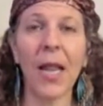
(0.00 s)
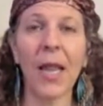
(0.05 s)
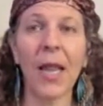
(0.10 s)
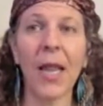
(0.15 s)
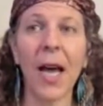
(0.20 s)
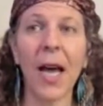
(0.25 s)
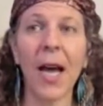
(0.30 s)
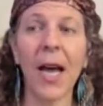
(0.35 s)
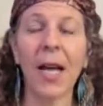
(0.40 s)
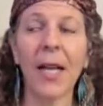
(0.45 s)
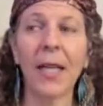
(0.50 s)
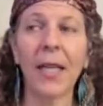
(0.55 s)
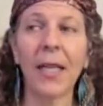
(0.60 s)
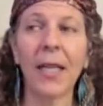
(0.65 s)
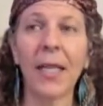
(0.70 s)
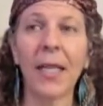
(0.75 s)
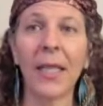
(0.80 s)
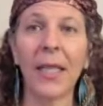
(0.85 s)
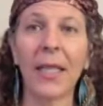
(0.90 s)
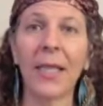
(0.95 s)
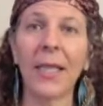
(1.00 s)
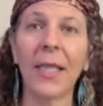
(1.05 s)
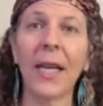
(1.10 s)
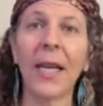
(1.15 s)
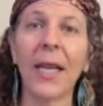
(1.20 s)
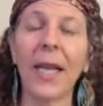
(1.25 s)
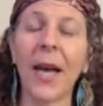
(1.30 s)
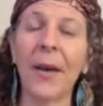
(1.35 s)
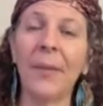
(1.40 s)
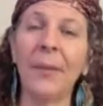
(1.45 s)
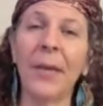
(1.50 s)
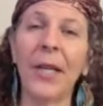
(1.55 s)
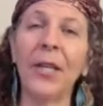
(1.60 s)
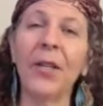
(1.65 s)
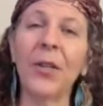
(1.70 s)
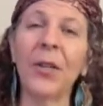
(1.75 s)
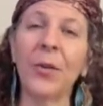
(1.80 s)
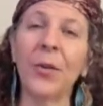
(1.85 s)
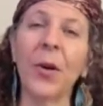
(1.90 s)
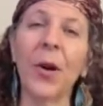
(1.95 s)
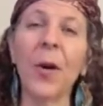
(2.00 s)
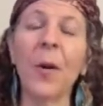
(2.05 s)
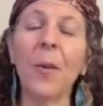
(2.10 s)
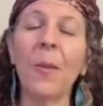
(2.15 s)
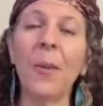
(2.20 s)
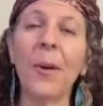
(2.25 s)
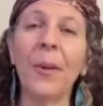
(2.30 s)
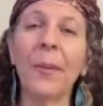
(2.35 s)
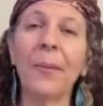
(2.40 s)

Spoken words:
that is like that major rope.